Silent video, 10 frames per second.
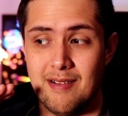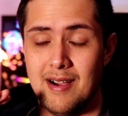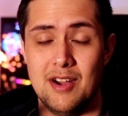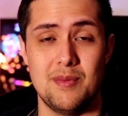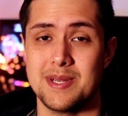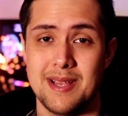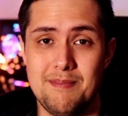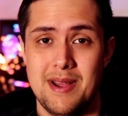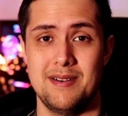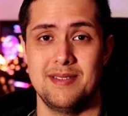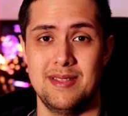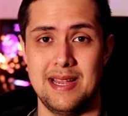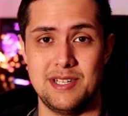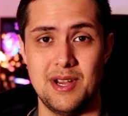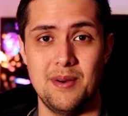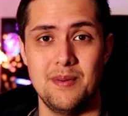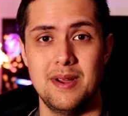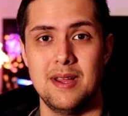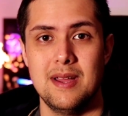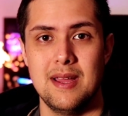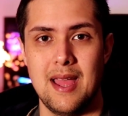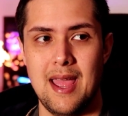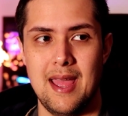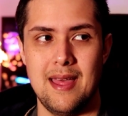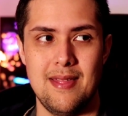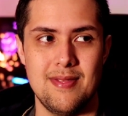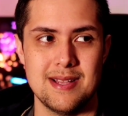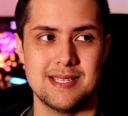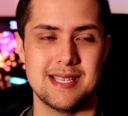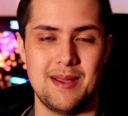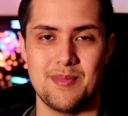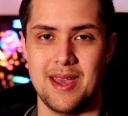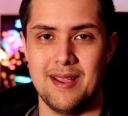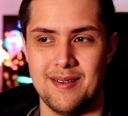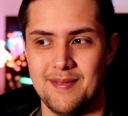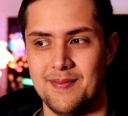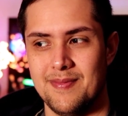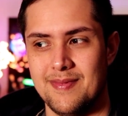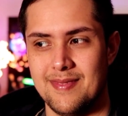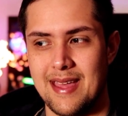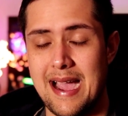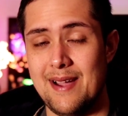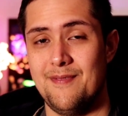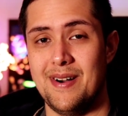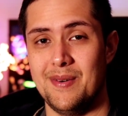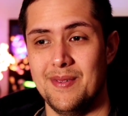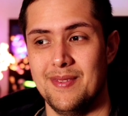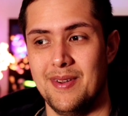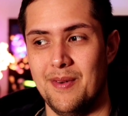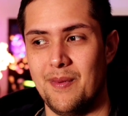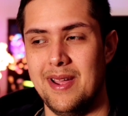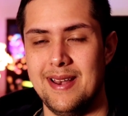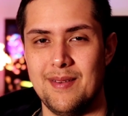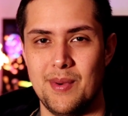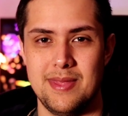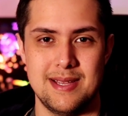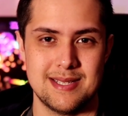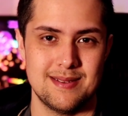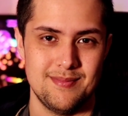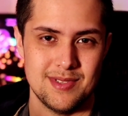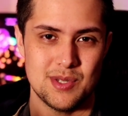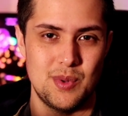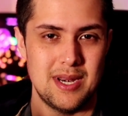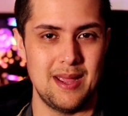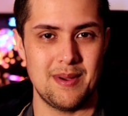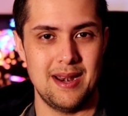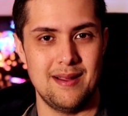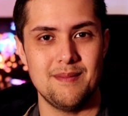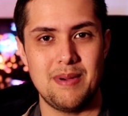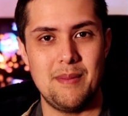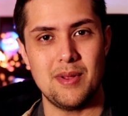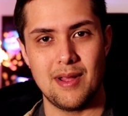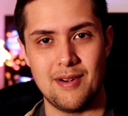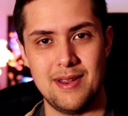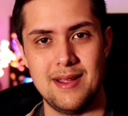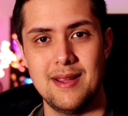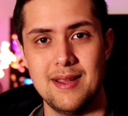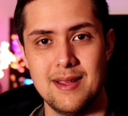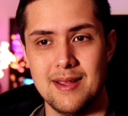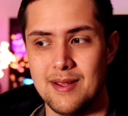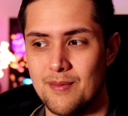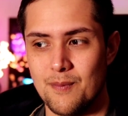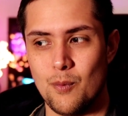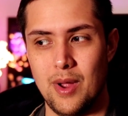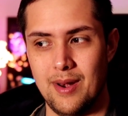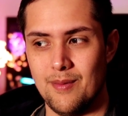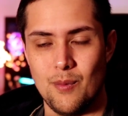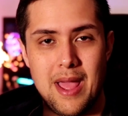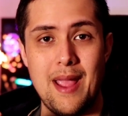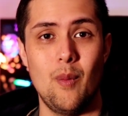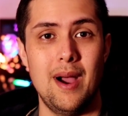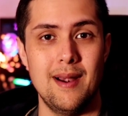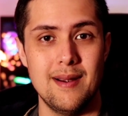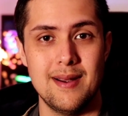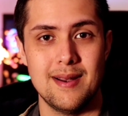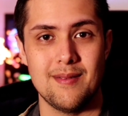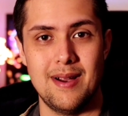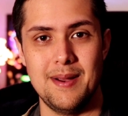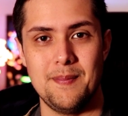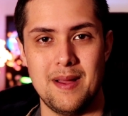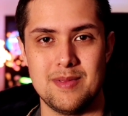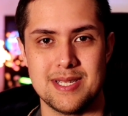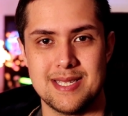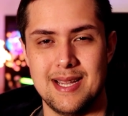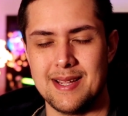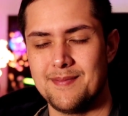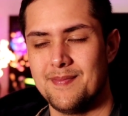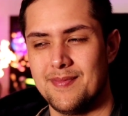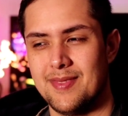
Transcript: 100% better than that show. And that's the same thing I felt when when this Squid Game kind of popularity went haywire, right? I'm just like